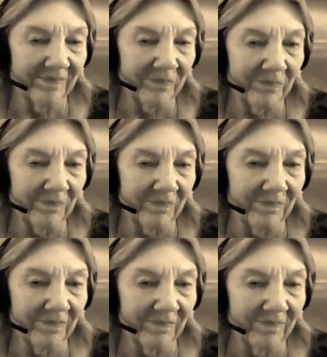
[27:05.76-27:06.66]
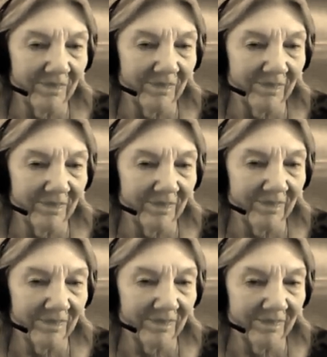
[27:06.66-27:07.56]

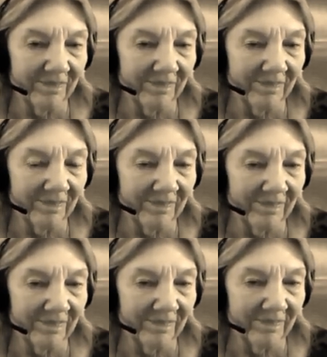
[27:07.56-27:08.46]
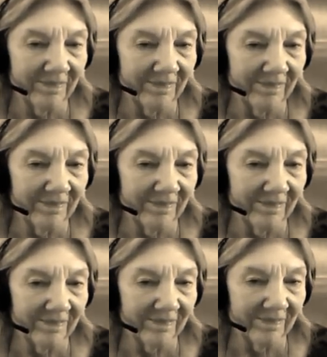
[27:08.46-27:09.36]

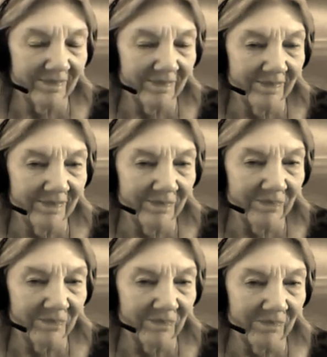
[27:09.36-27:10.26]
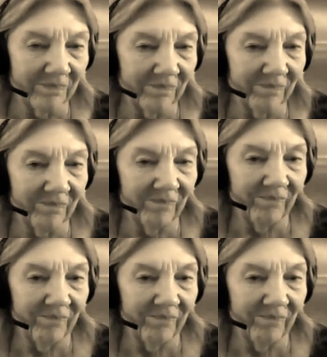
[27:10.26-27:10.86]
The person shown says nothing.